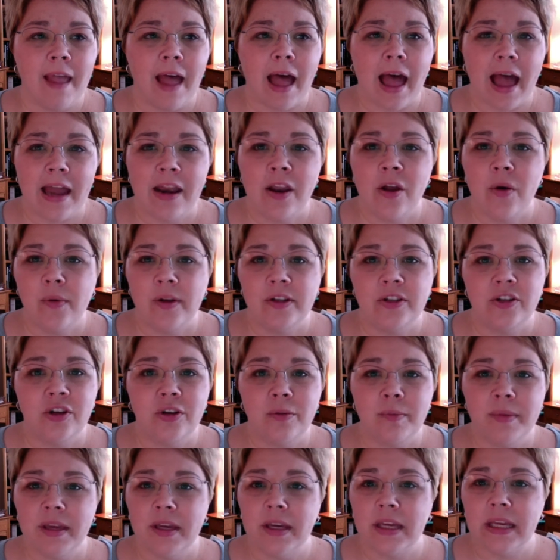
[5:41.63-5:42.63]
I know it
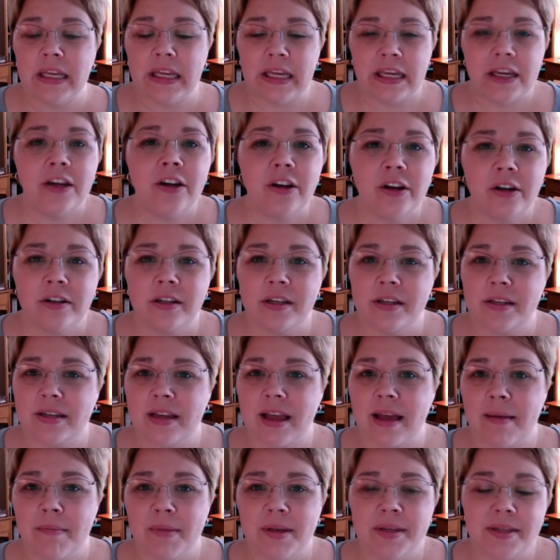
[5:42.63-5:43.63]
took me a year to
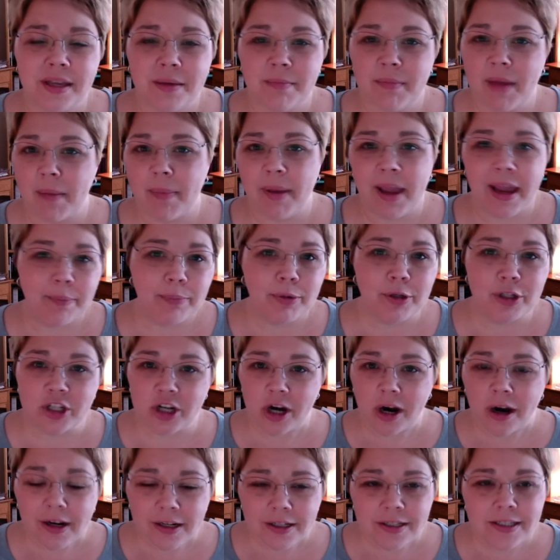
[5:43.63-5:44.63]
stop missing my paper
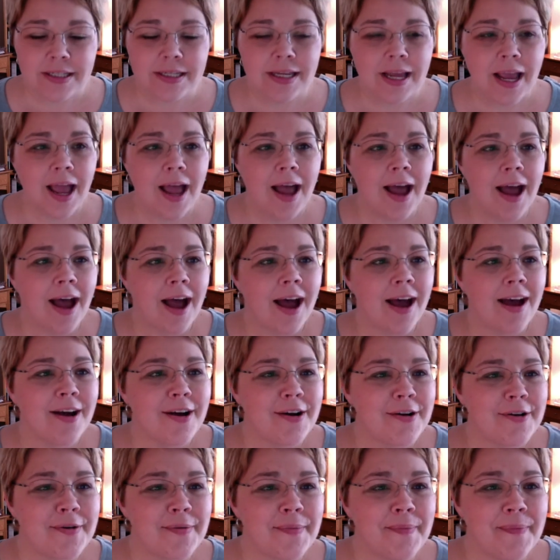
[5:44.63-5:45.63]
charts.
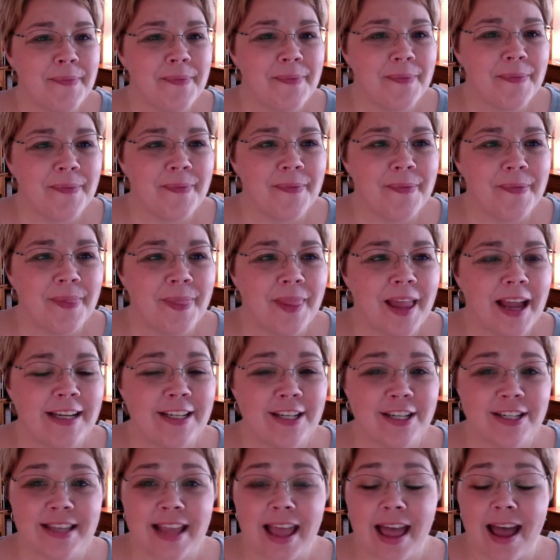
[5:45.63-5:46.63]
I'm
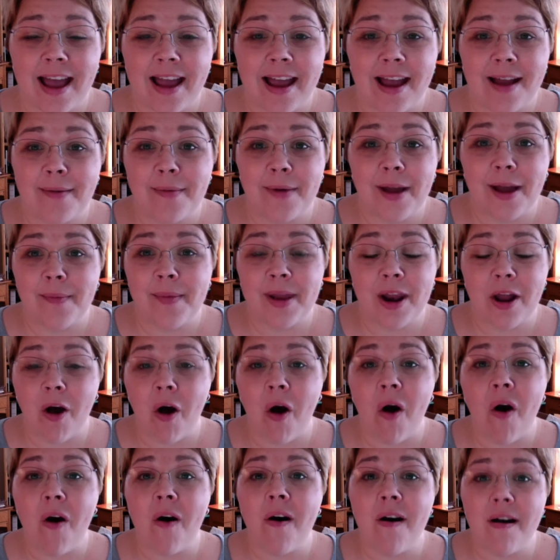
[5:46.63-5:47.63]
in
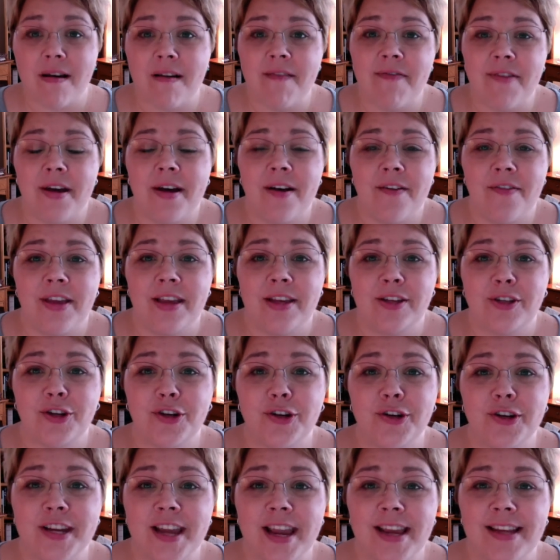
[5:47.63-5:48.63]
awe of his
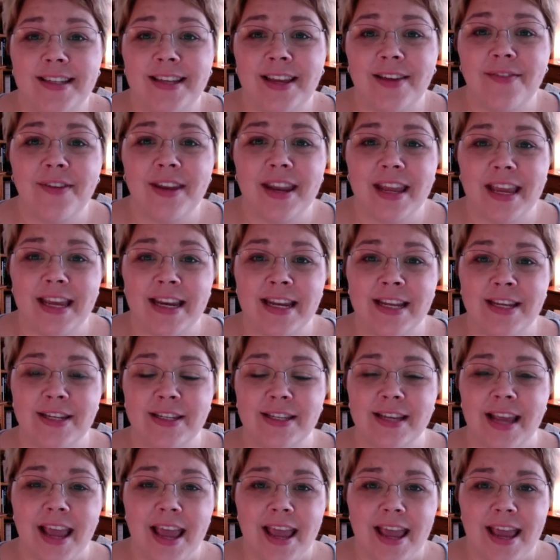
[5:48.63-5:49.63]
creativity and
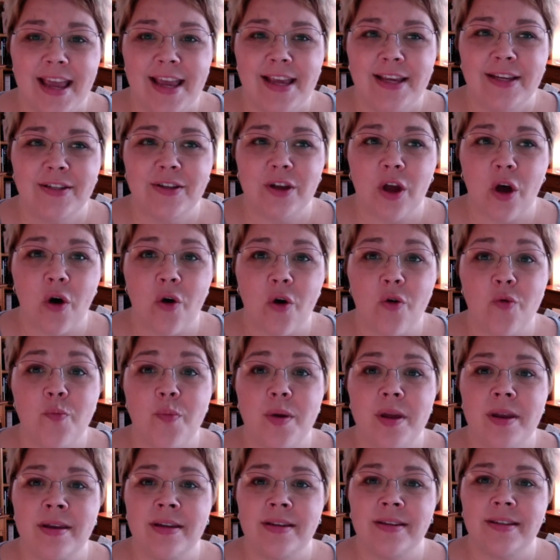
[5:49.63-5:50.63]
his
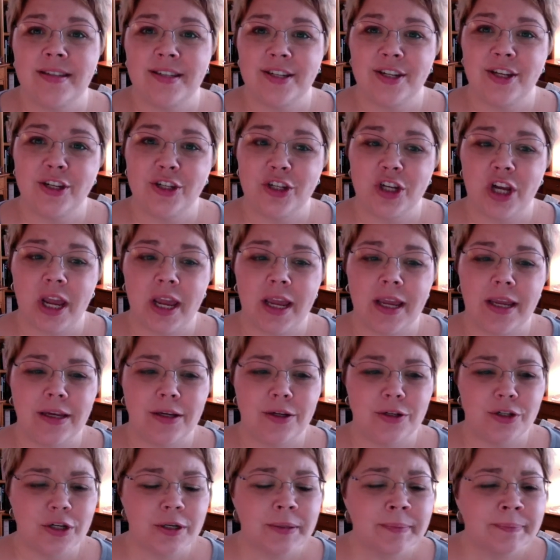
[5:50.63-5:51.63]
openness to
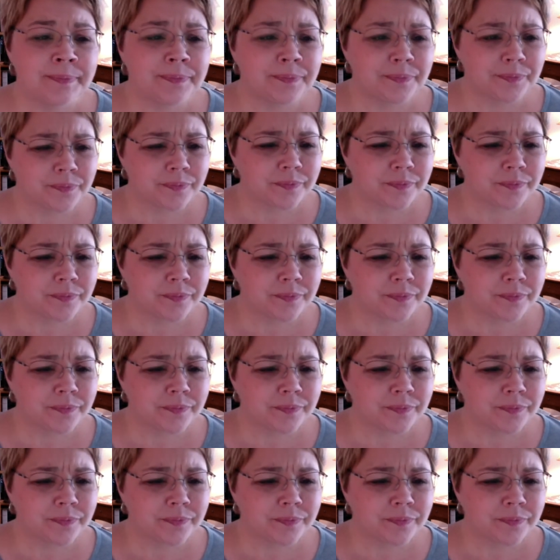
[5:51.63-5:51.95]
change.